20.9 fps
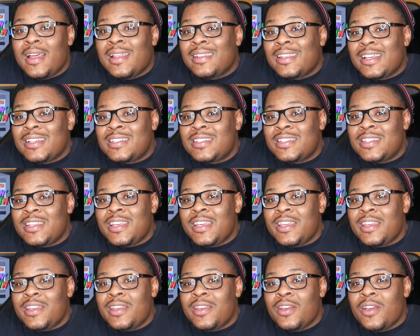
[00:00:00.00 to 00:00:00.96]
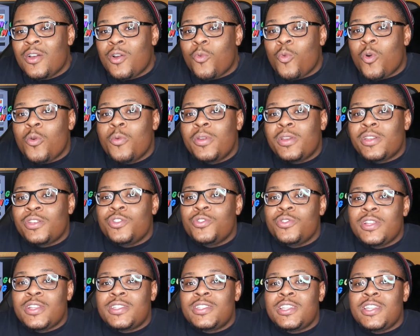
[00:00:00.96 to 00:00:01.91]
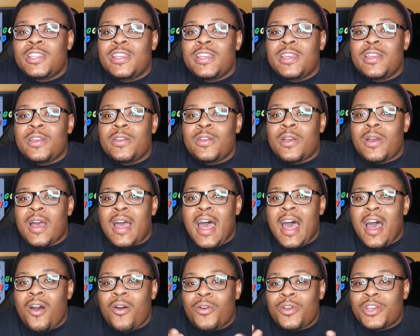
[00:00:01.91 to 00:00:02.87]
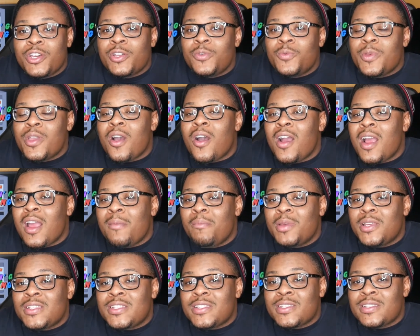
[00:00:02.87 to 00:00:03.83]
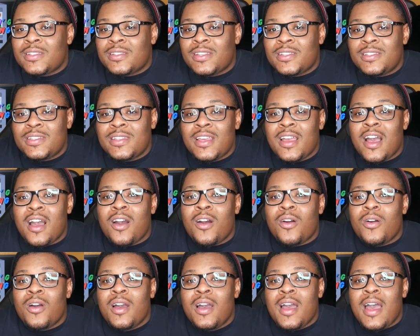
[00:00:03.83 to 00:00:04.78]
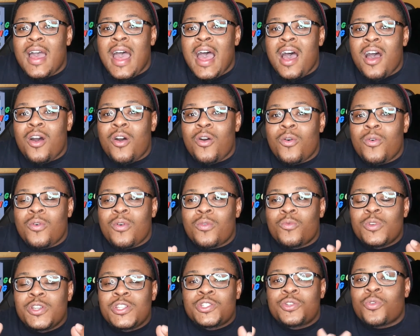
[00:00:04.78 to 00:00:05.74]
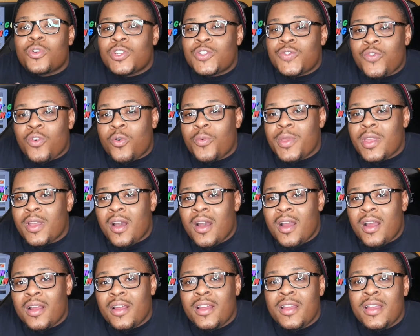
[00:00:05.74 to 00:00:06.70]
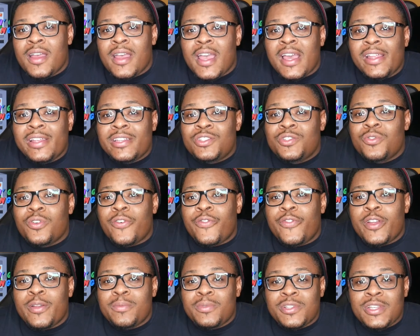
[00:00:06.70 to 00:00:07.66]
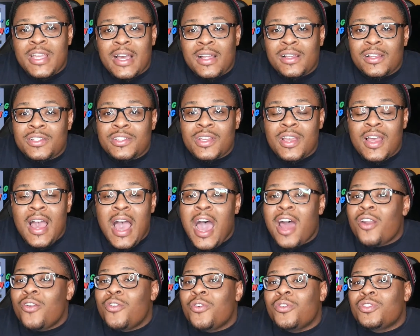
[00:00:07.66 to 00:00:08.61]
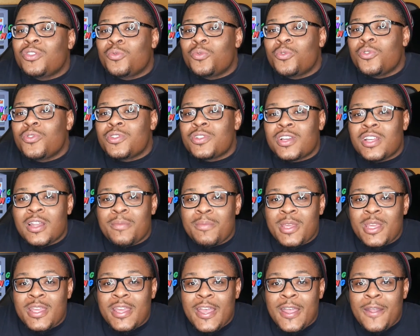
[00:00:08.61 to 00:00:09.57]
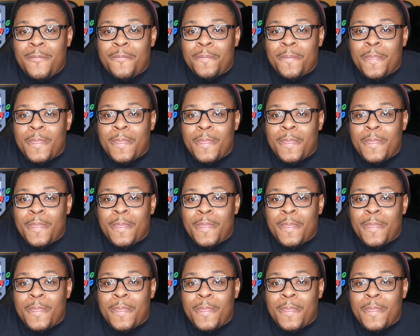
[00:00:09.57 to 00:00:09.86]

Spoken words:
Let's see what we can do. Let's see how good we are at business. Let's see how resourceful we are, and let's do a Flip Challenge. I don't know what the rules are going to be yet.